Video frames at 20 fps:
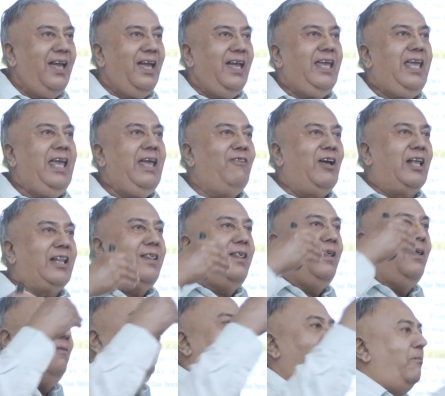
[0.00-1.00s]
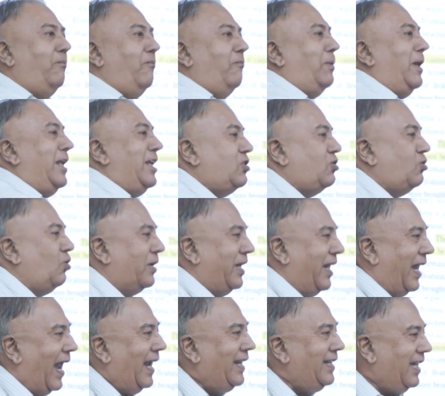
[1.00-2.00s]
he was pleased to
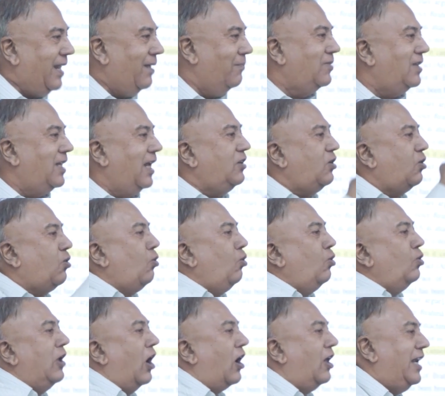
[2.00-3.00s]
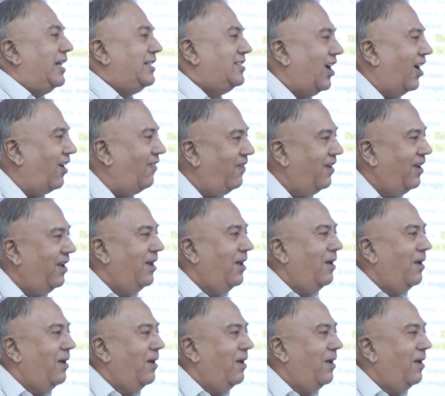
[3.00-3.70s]
grant him the true knowledge of